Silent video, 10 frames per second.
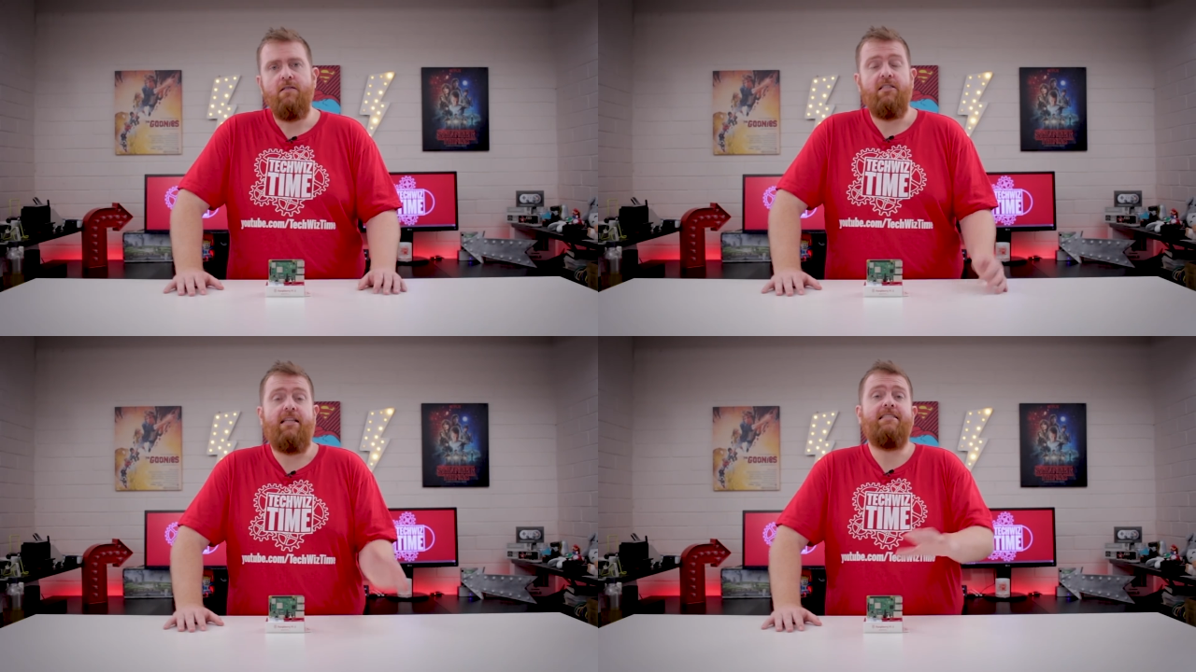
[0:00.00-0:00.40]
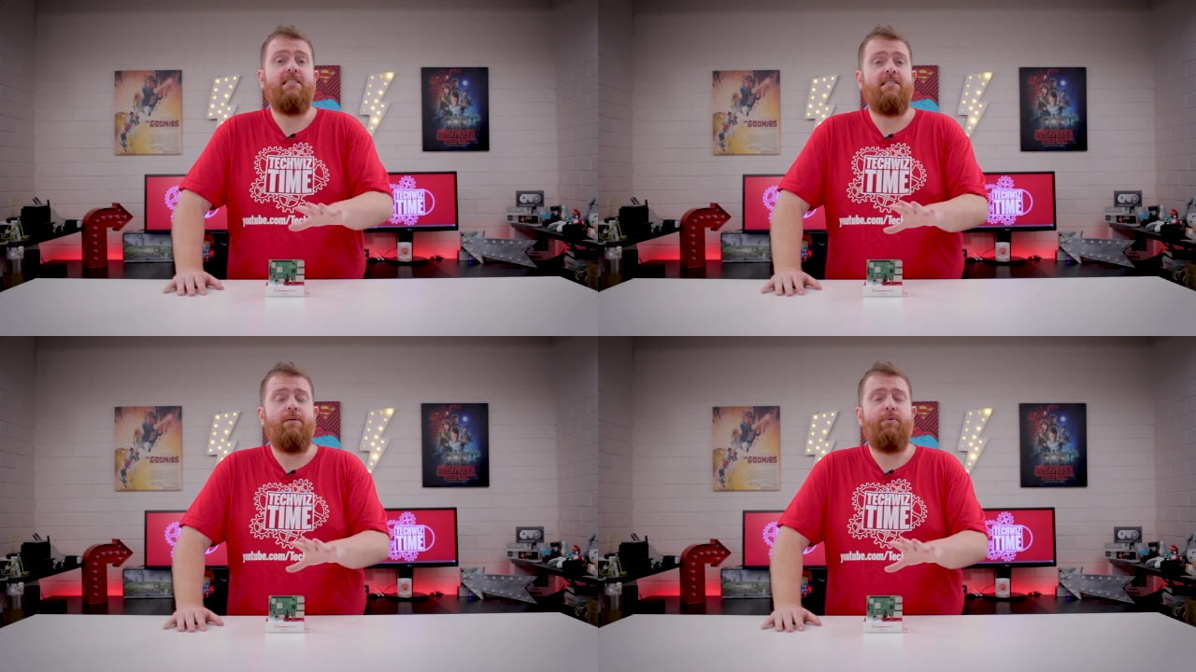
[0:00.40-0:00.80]
So that's
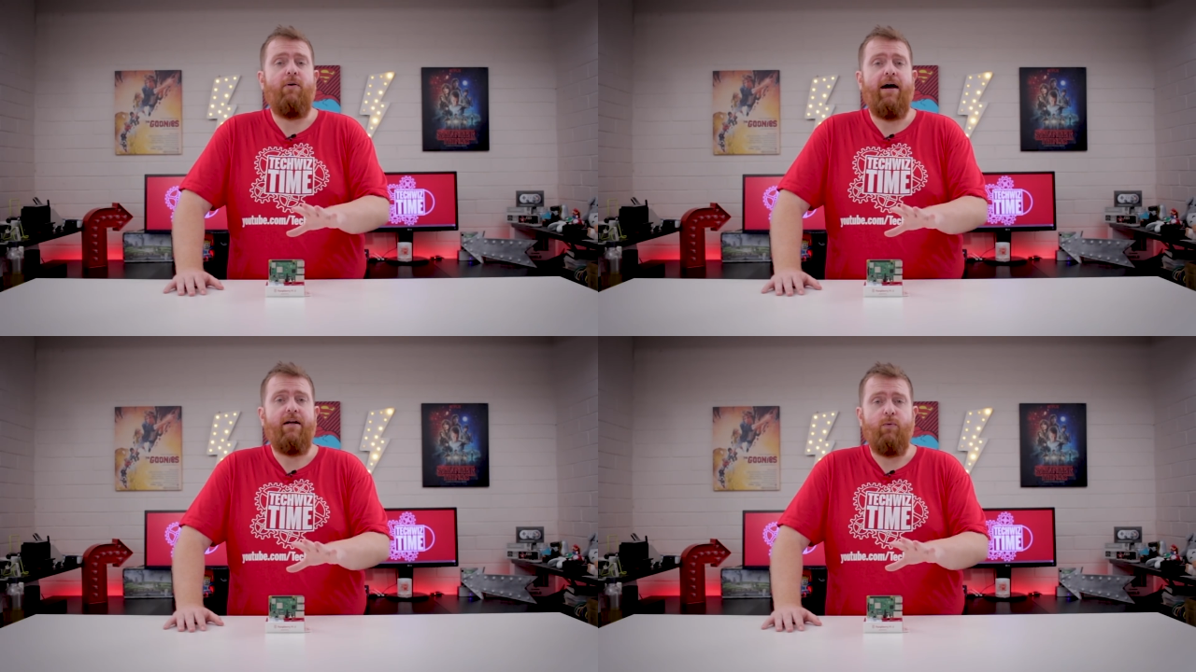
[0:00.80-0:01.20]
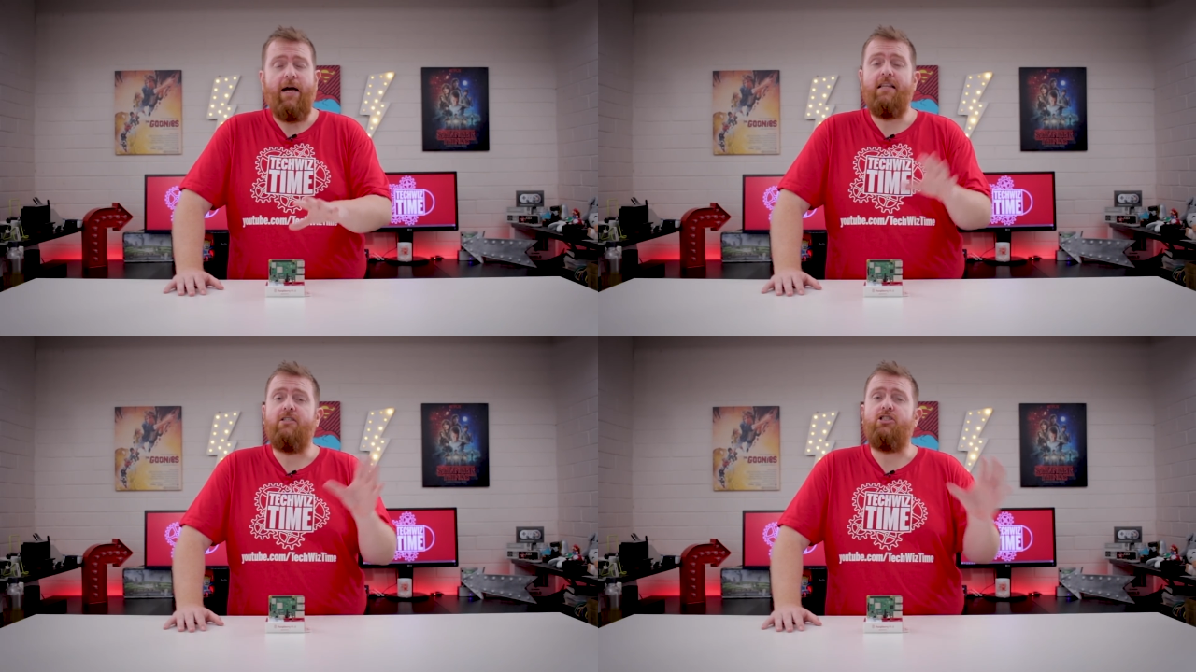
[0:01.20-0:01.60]
the CPU out of the
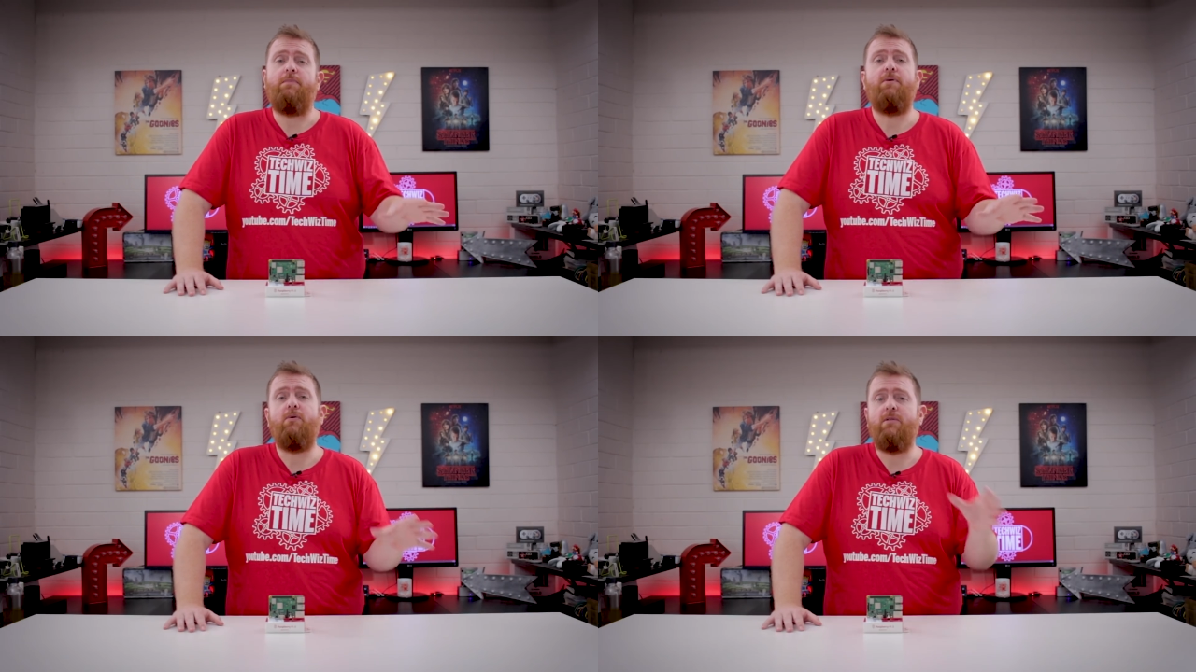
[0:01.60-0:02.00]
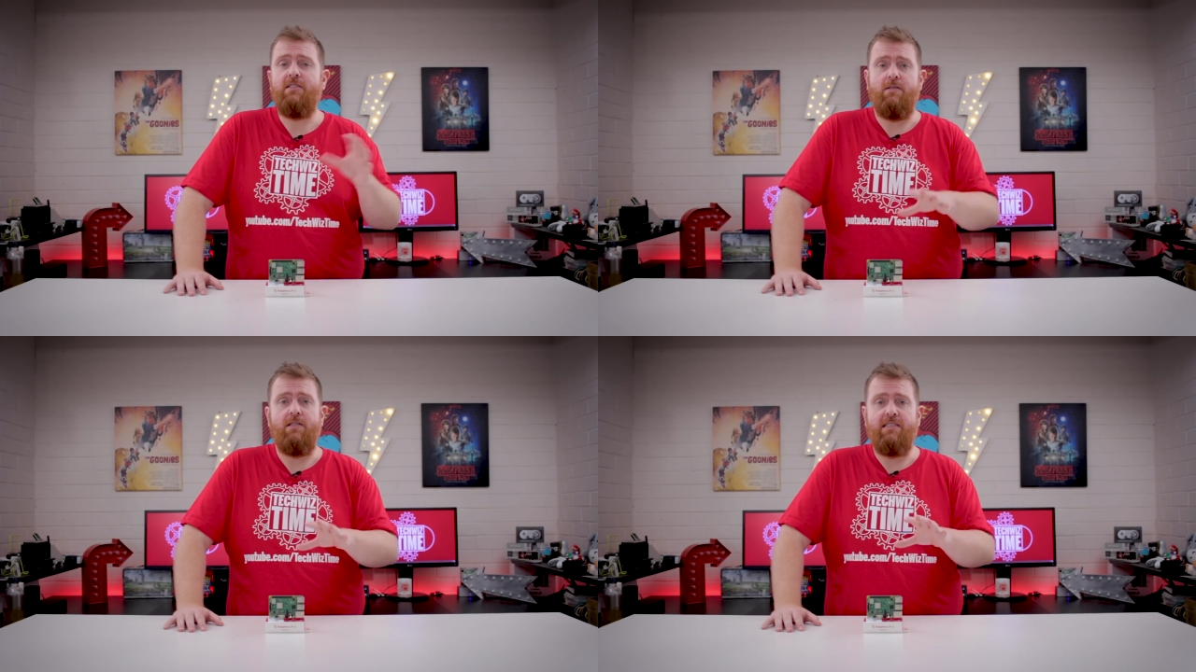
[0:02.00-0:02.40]
way. The GPU is
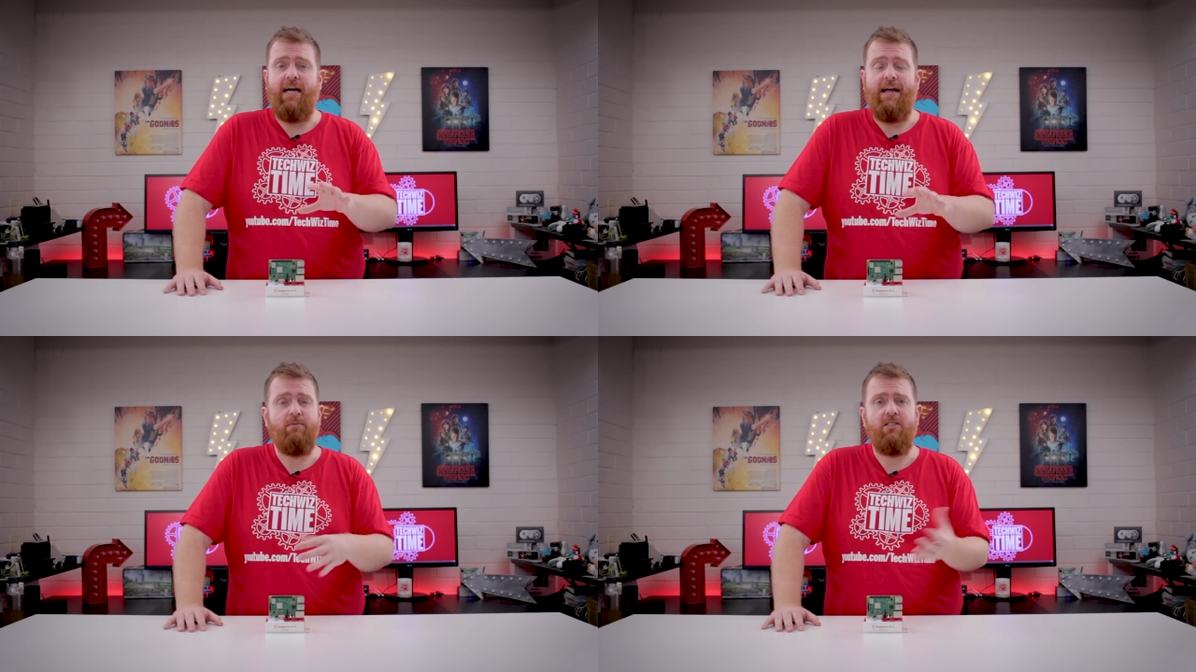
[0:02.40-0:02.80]
still the same,